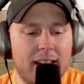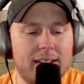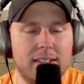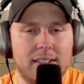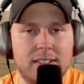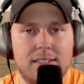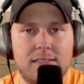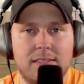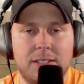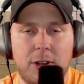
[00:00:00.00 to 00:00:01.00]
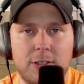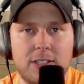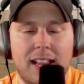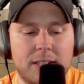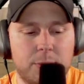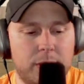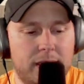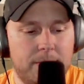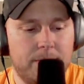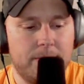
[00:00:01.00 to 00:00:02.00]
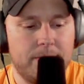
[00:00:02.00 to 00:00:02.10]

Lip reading: And that is the Vols last week.